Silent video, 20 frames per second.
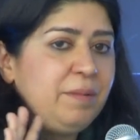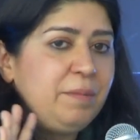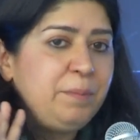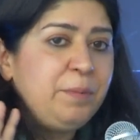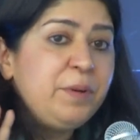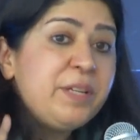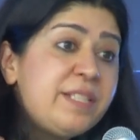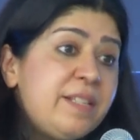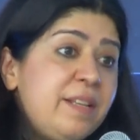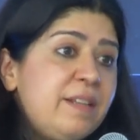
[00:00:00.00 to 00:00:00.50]

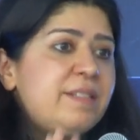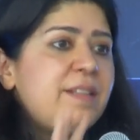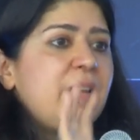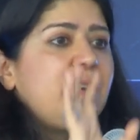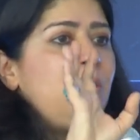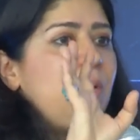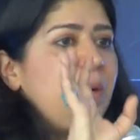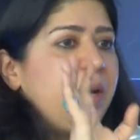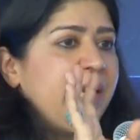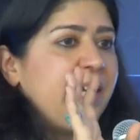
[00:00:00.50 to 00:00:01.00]
prisoners are
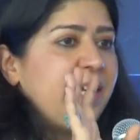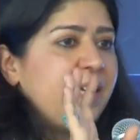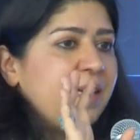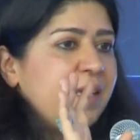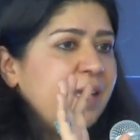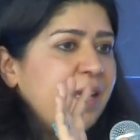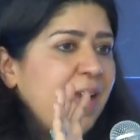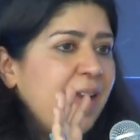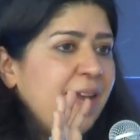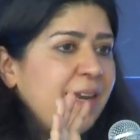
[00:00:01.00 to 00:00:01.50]
going.
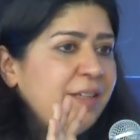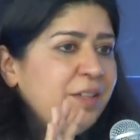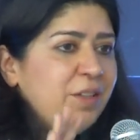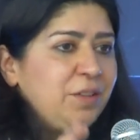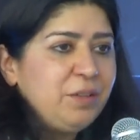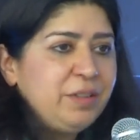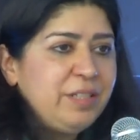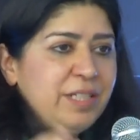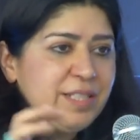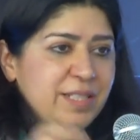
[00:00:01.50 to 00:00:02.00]
And, you
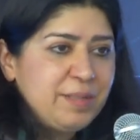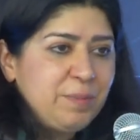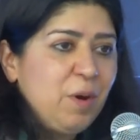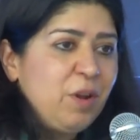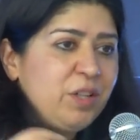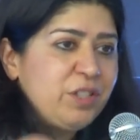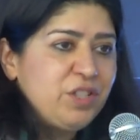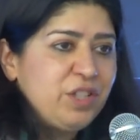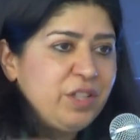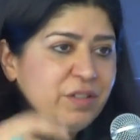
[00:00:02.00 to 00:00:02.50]
know, these
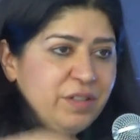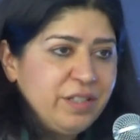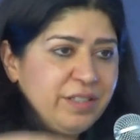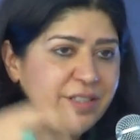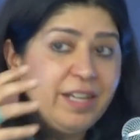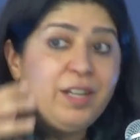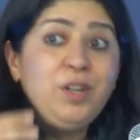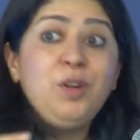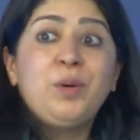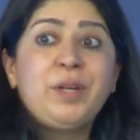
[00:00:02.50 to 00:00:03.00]
small children,
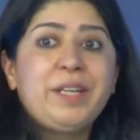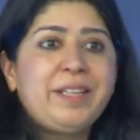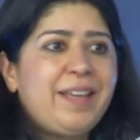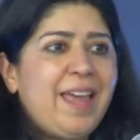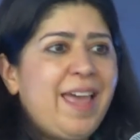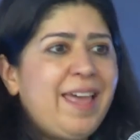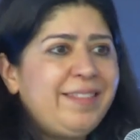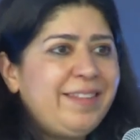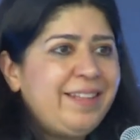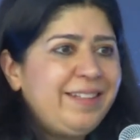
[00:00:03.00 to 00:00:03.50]
they look
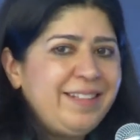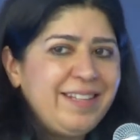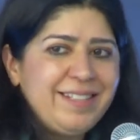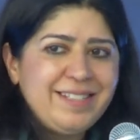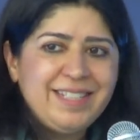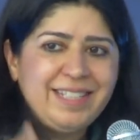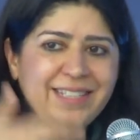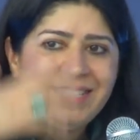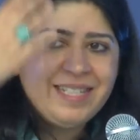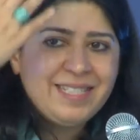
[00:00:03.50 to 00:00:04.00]
and then they
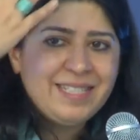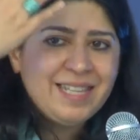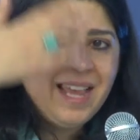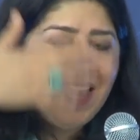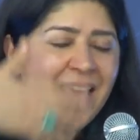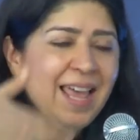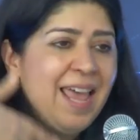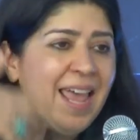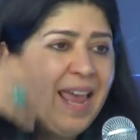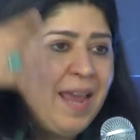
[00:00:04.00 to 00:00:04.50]
see these
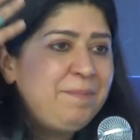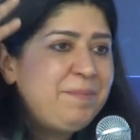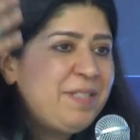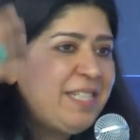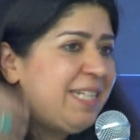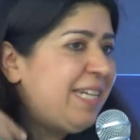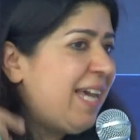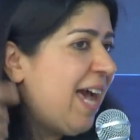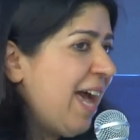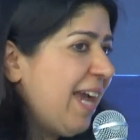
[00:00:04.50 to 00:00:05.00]

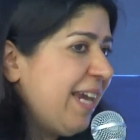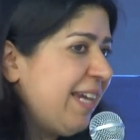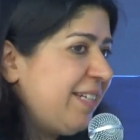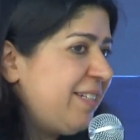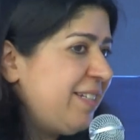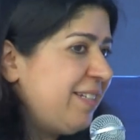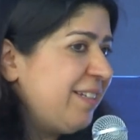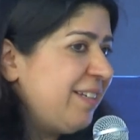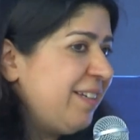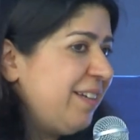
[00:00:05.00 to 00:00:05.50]

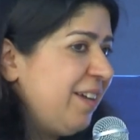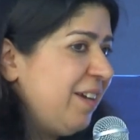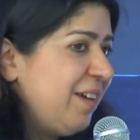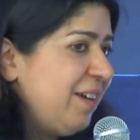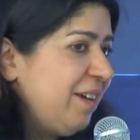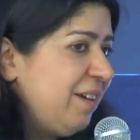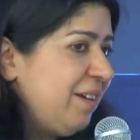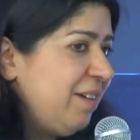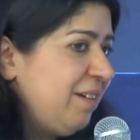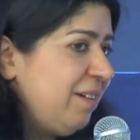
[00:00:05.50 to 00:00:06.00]
empty-eyed
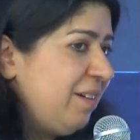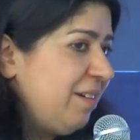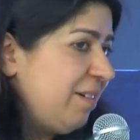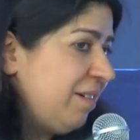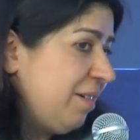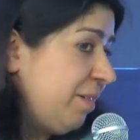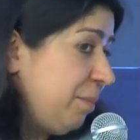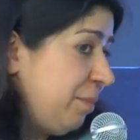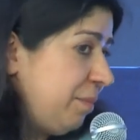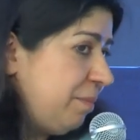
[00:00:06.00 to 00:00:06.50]

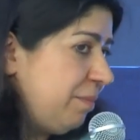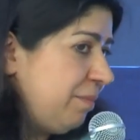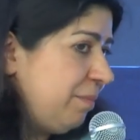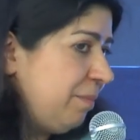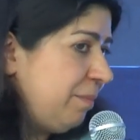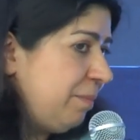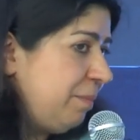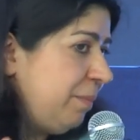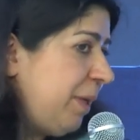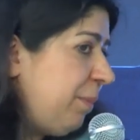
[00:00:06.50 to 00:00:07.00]
uh,
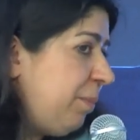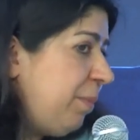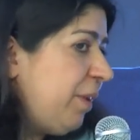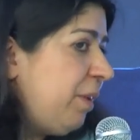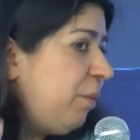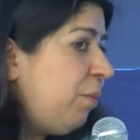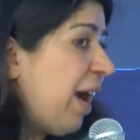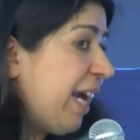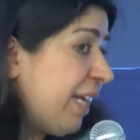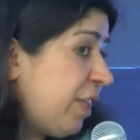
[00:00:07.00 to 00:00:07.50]

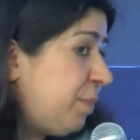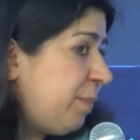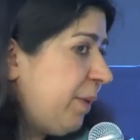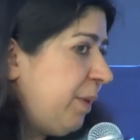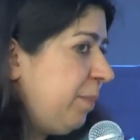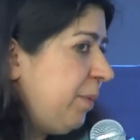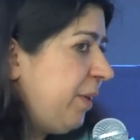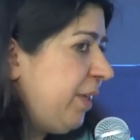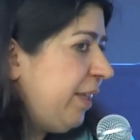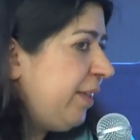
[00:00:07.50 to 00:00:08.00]
people, white
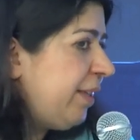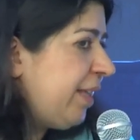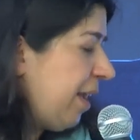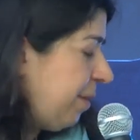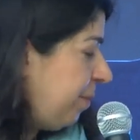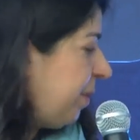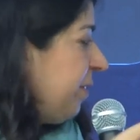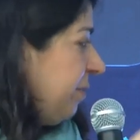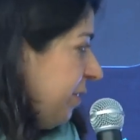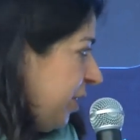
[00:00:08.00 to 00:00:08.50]
people in
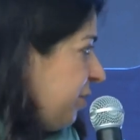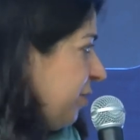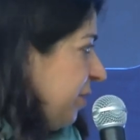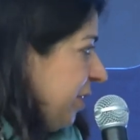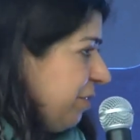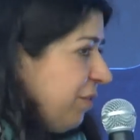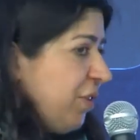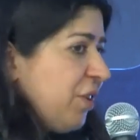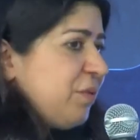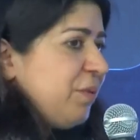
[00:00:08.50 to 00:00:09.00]
them, and which we,
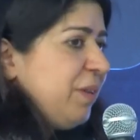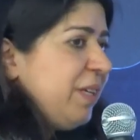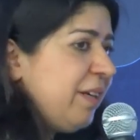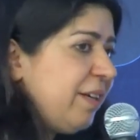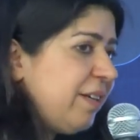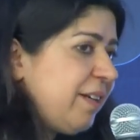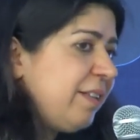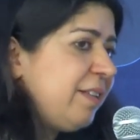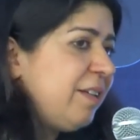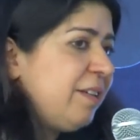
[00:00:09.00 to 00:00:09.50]
of course, we
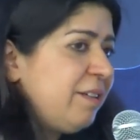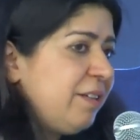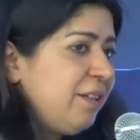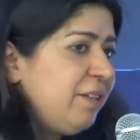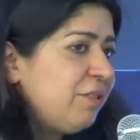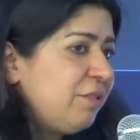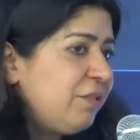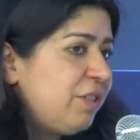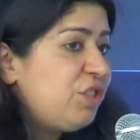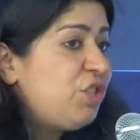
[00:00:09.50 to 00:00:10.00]
learn are the, you
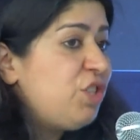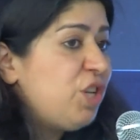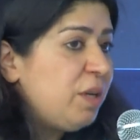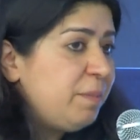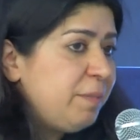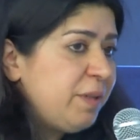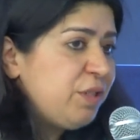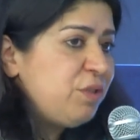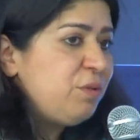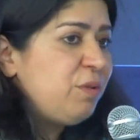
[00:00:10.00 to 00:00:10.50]
know, the
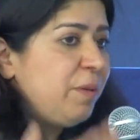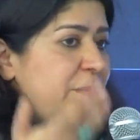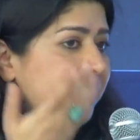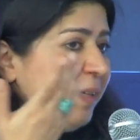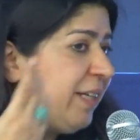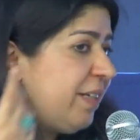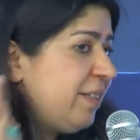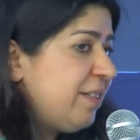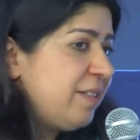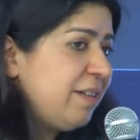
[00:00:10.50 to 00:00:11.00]
Germans who are
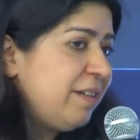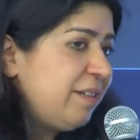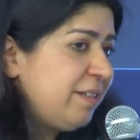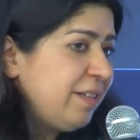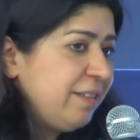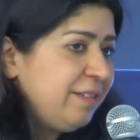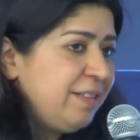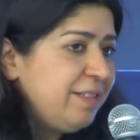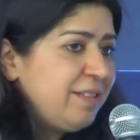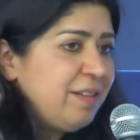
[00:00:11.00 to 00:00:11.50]
being interned,
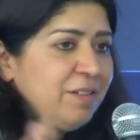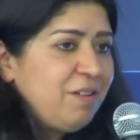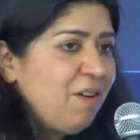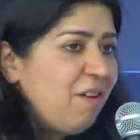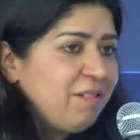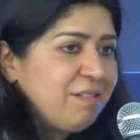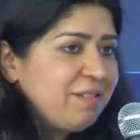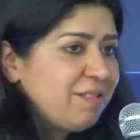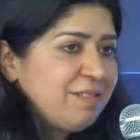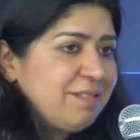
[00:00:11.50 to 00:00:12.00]
and these are
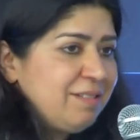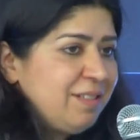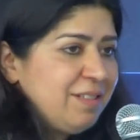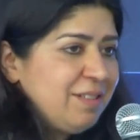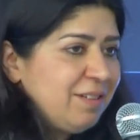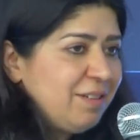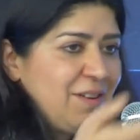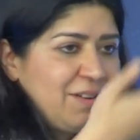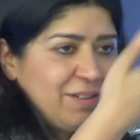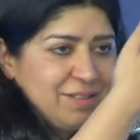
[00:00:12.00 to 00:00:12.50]
not, these
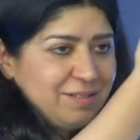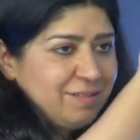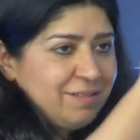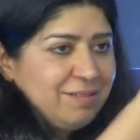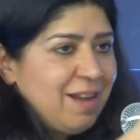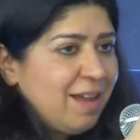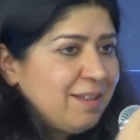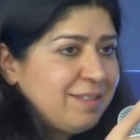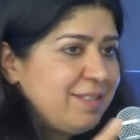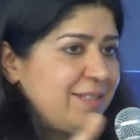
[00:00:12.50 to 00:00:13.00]
are not
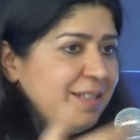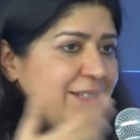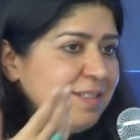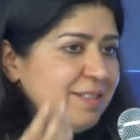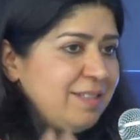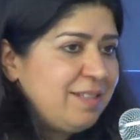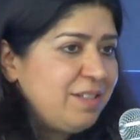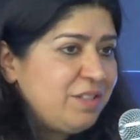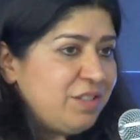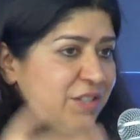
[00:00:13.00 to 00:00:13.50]
Nazis.
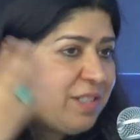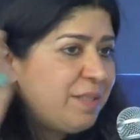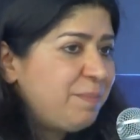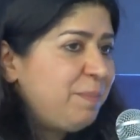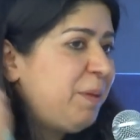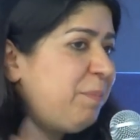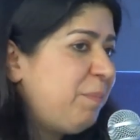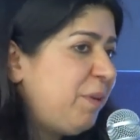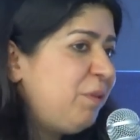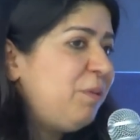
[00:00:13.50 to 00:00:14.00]
They're just
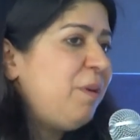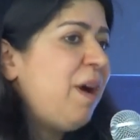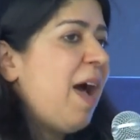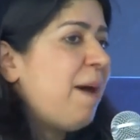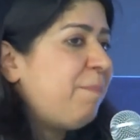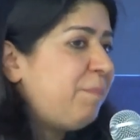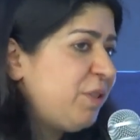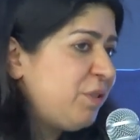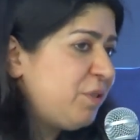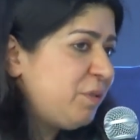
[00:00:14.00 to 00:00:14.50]
people who
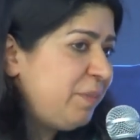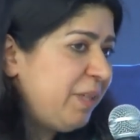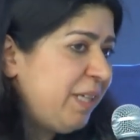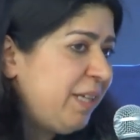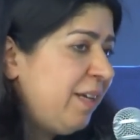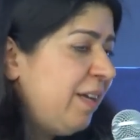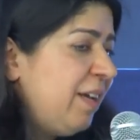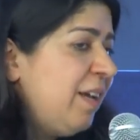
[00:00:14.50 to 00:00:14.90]
happen to be